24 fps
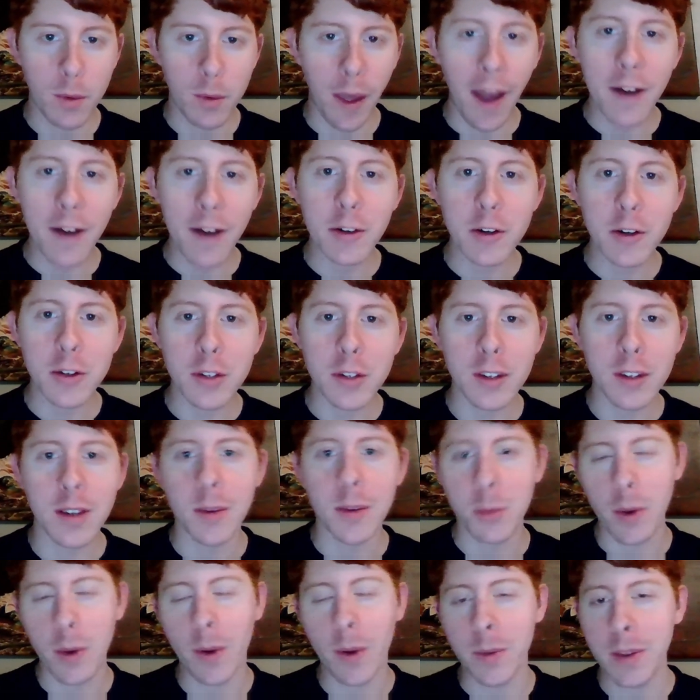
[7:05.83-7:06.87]
Heresy.
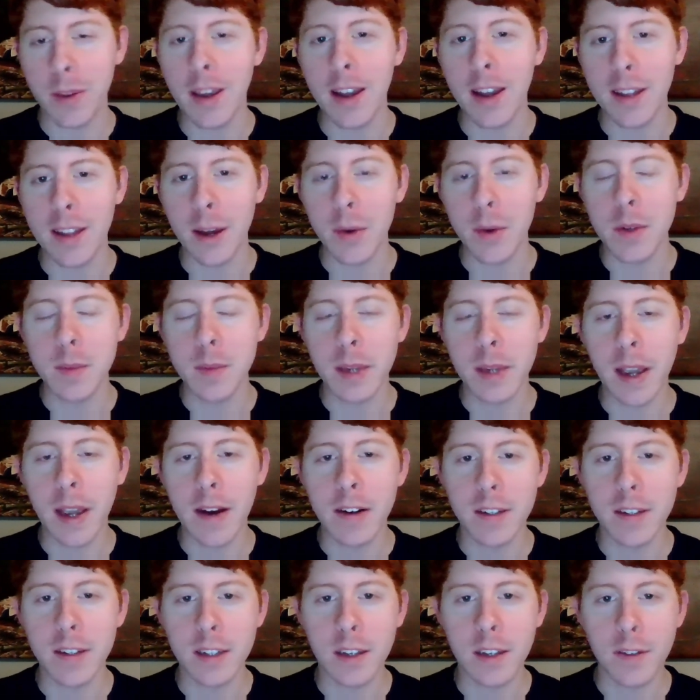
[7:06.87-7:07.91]
Well, yeah, that would be
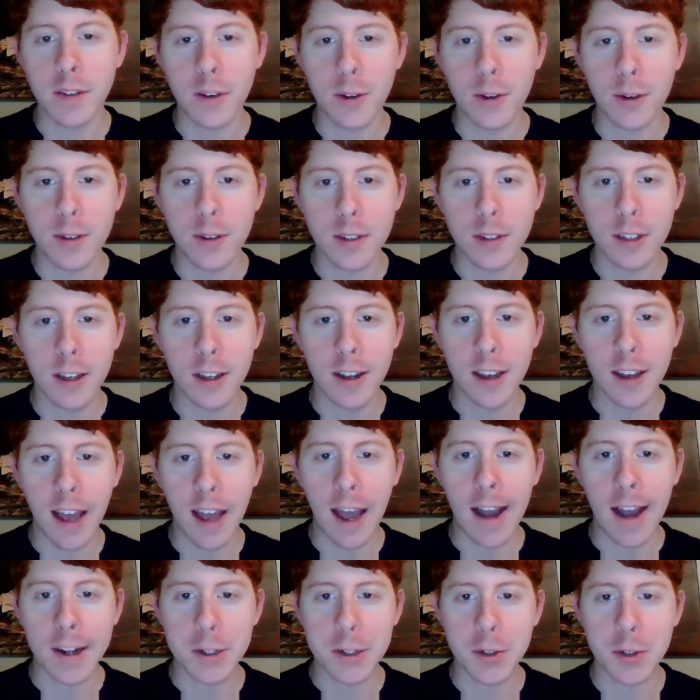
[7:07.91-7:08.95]
heresy if it was
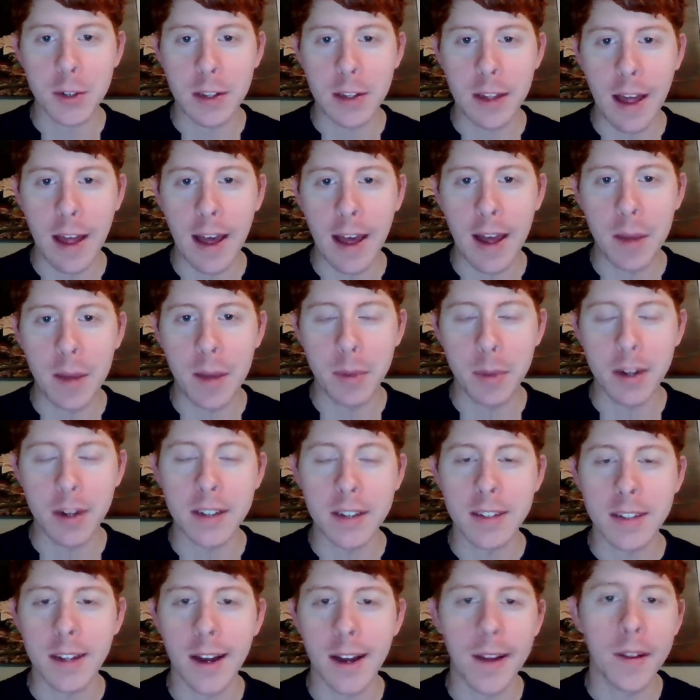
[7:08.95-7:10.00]
actually that, but
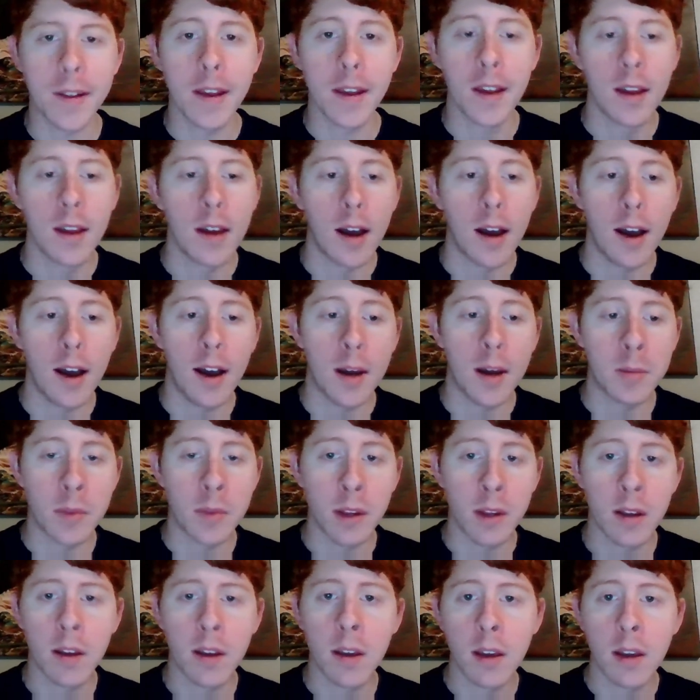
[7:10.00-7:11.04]
it's not. Um,
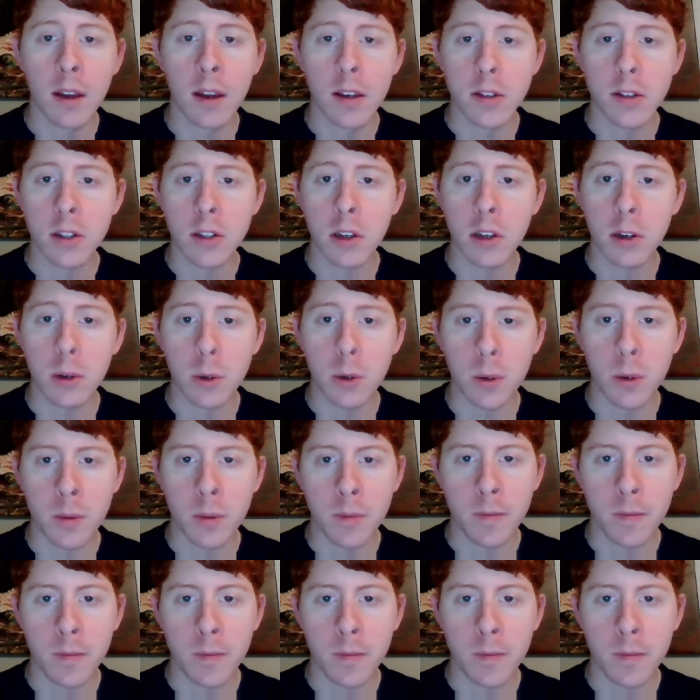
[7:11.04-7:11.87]
so